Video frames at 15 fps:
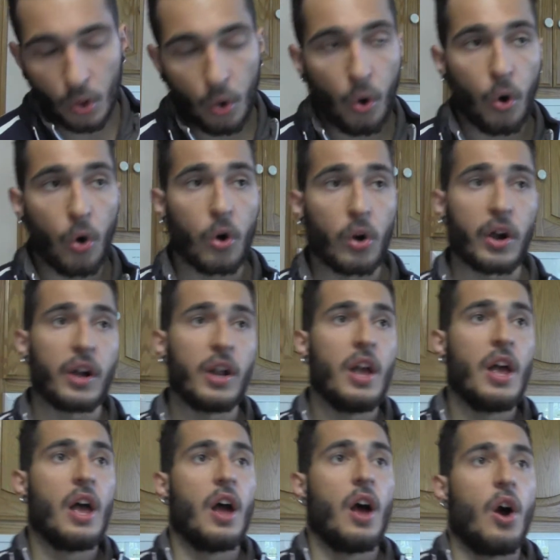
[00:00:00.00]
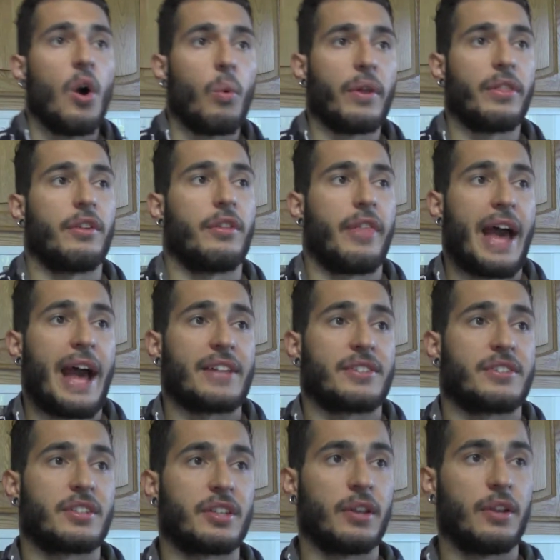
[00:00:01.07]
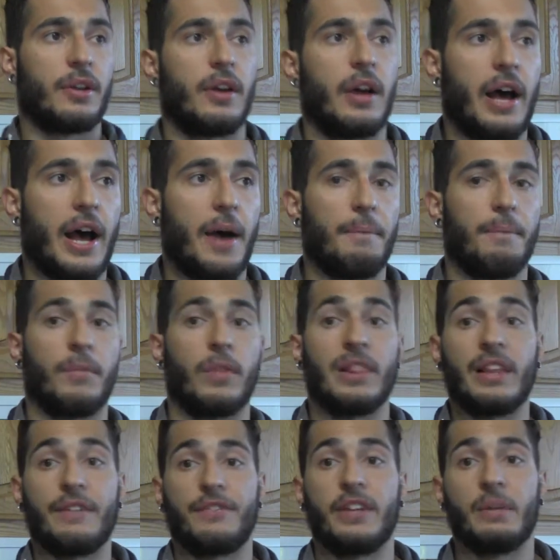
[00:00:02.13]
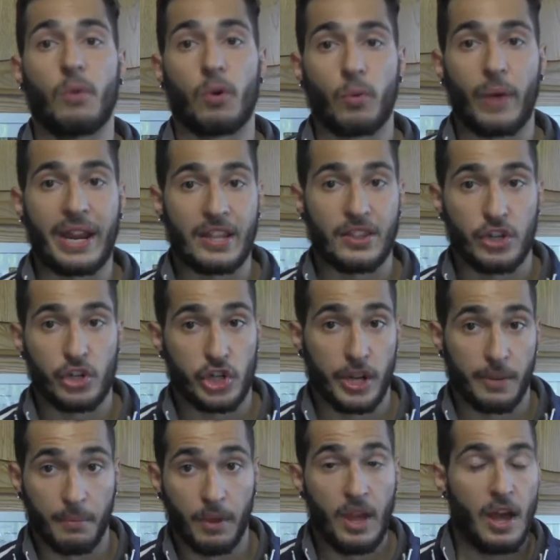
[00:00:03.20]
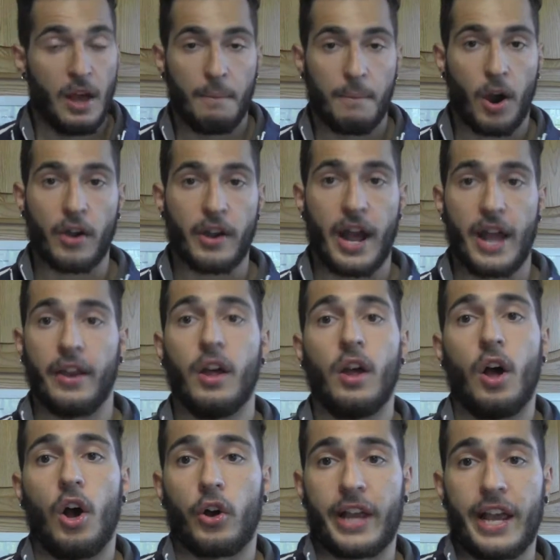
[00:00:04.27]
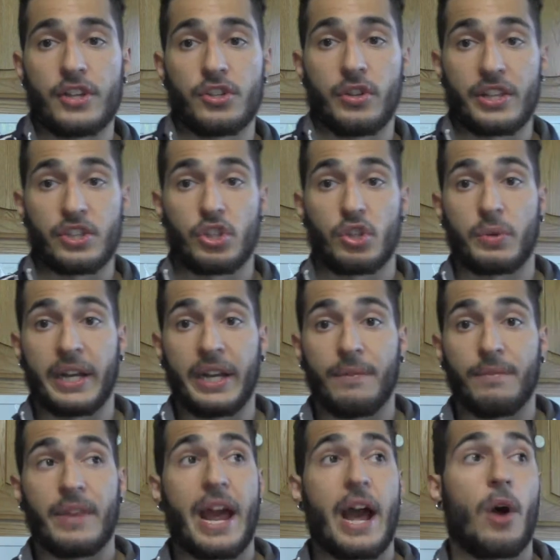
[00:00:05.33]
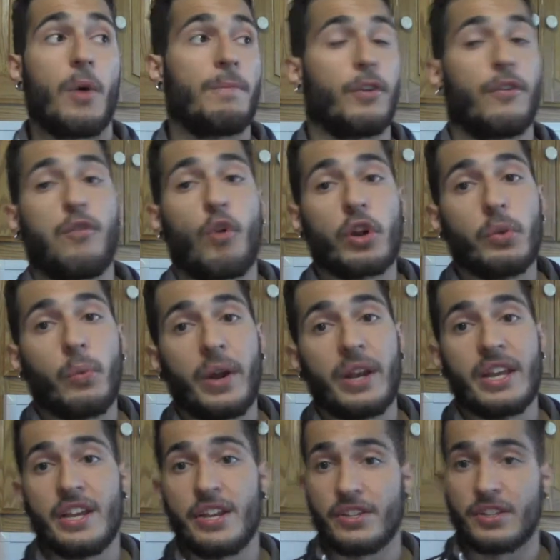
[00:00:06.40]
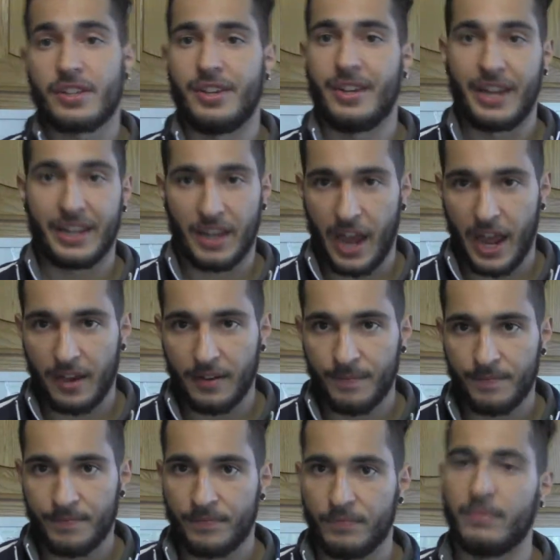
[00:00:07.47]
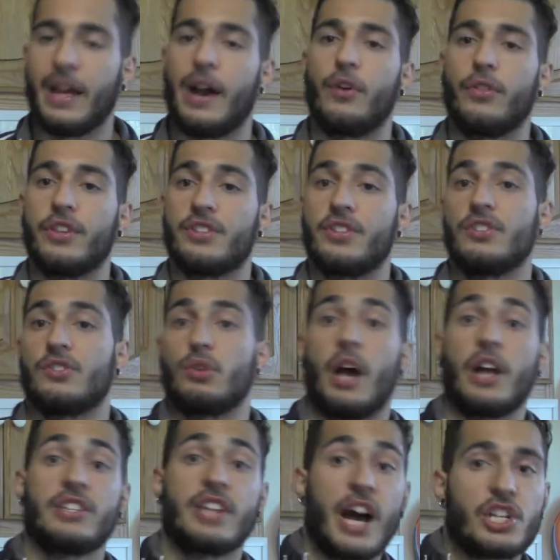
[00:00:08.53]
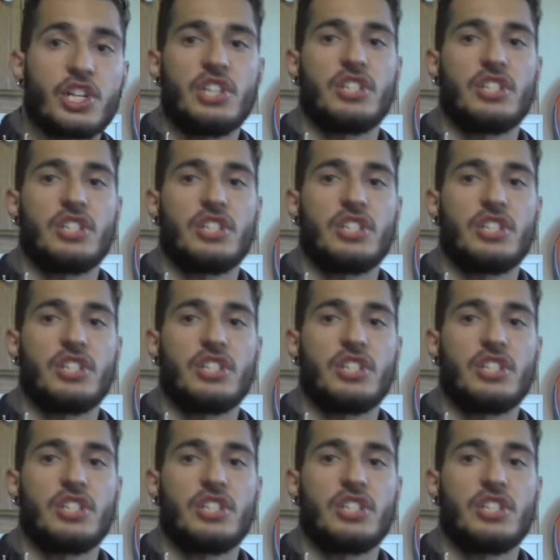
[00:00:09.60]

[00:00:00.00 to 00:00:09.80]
or whether that's lifting more weight in the gym. bar none. Okay, so that's 3. Now, the fourth one is, again, now this is a touchy